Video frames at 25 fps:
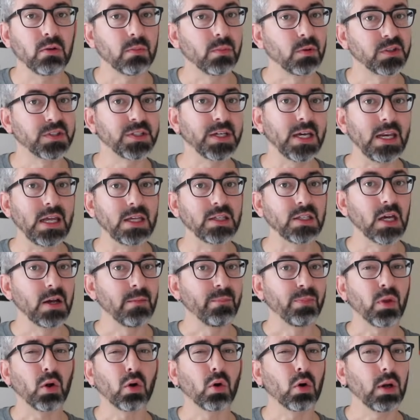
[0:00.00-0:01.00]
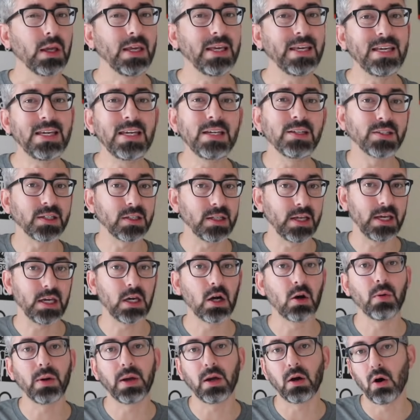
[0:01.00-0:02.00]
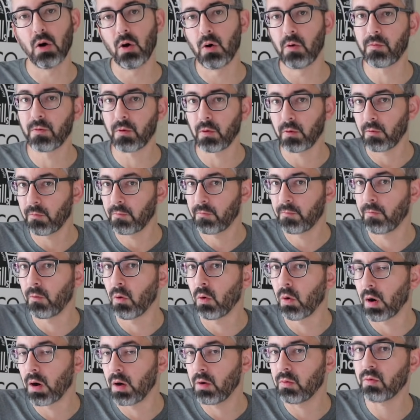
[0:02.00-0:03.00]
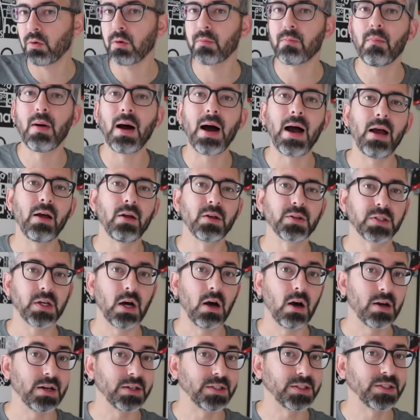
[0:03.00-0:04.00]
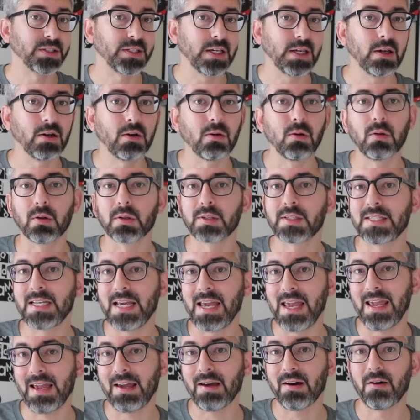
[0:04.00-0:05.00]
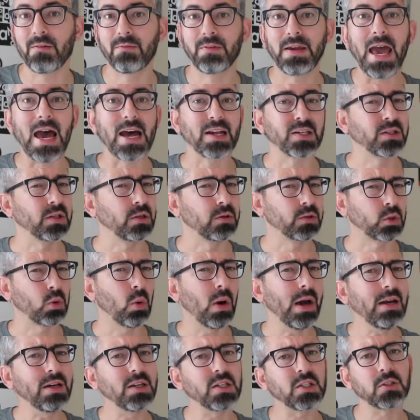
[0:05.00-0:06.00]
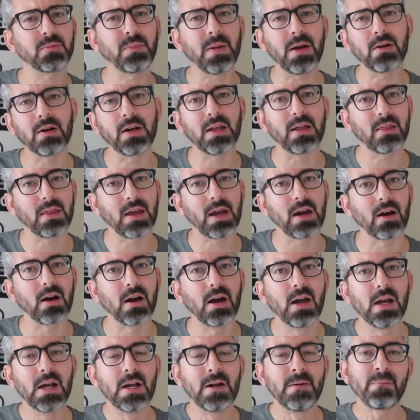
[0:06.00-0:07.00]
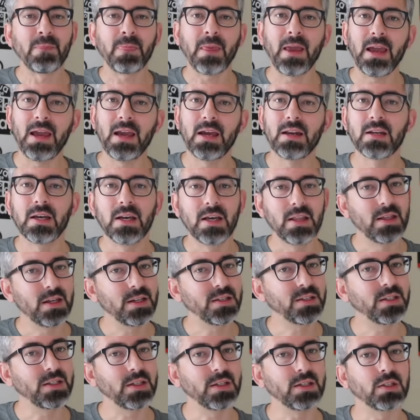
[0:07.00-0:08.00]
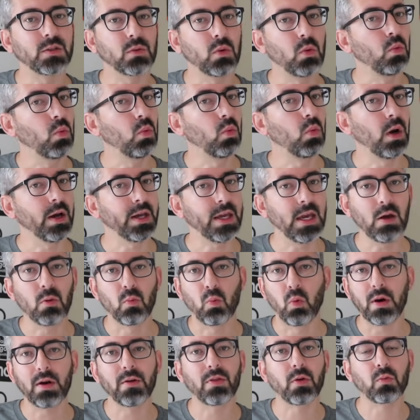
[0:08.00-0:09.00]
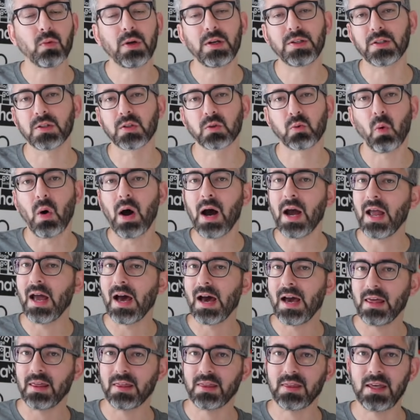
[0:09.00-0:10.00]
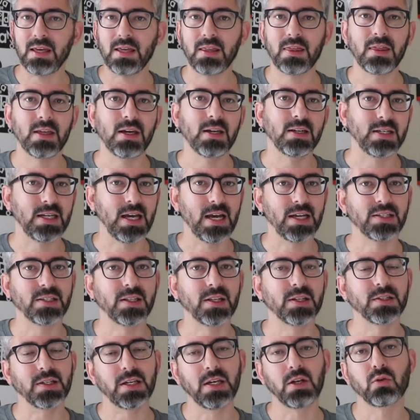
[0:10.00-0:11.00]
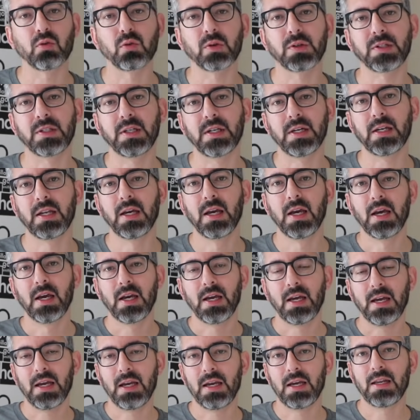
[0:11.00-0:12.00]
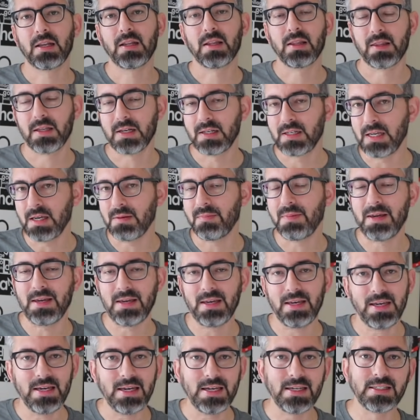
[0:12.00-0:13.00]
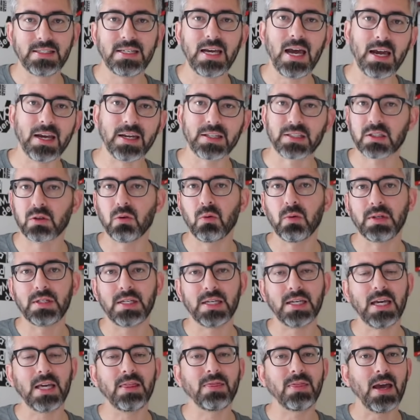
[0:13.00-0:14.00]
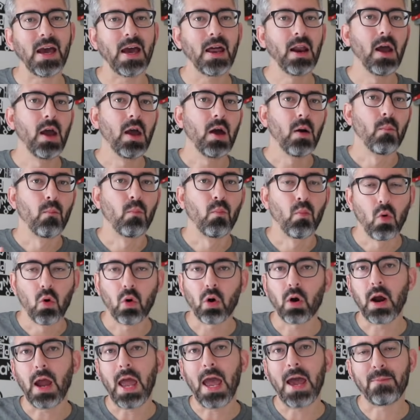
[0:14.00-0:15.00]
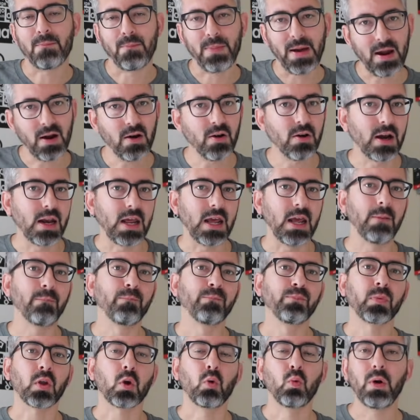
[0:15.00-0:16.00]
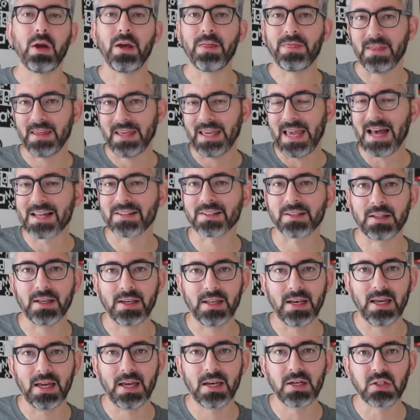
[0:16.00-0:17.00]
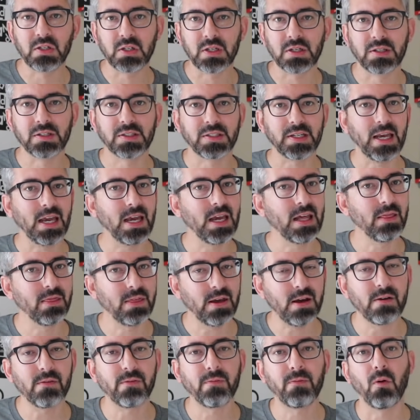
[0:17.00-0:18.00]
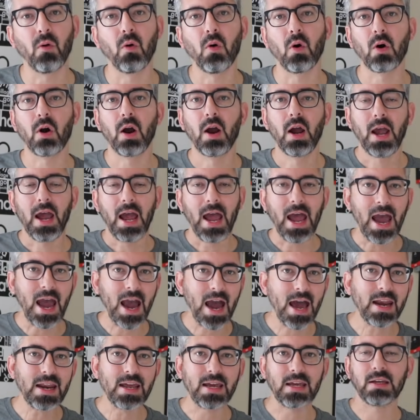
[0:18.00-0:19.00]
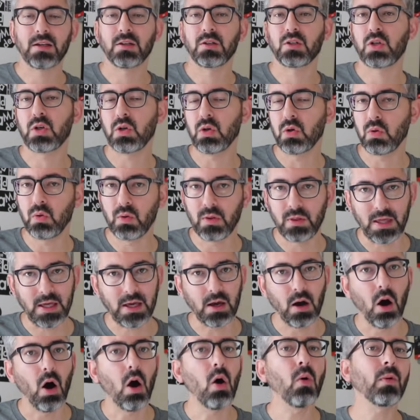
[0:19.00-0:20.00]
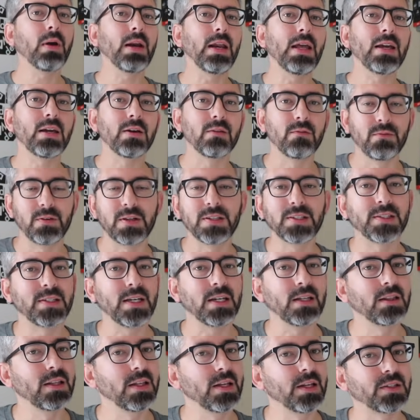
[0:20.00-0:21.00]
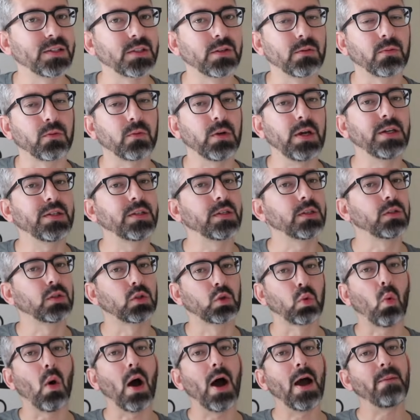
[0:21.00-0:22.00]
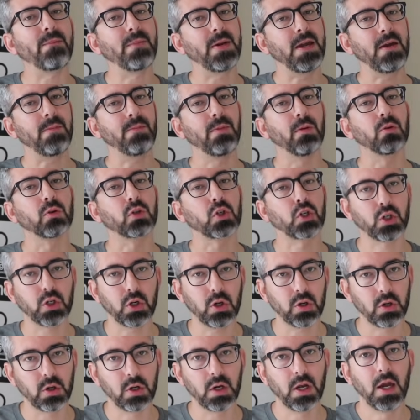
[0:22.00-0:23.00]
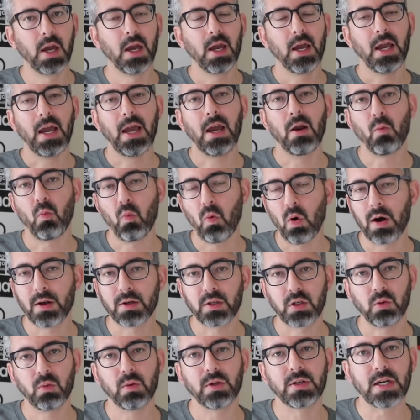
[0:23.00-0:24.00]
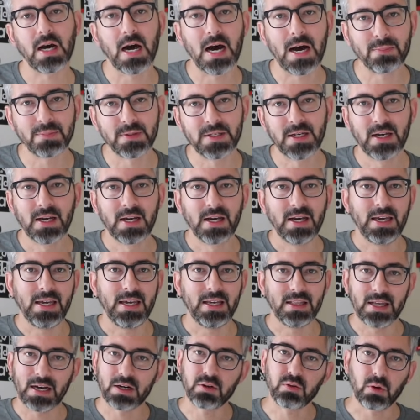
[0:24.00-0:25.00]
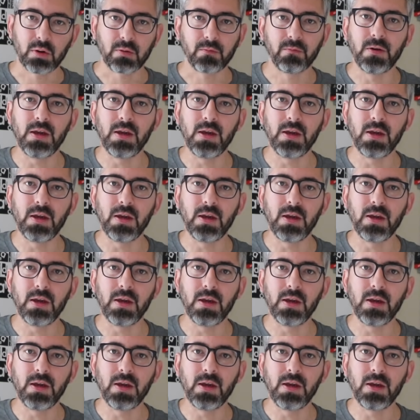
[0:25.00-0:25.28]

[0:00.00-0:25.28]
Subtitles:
or Mercedes, they're easily going over 400 miles on a single tank of gas. So there's quite a disparity there. And this is, again, one of the reasons why I think that Tesla's interested in the DBE tech. It's going to get that more at parity with gasoline engines, and therefore adding to the already convincing list of reasons why people should and want to adopt electric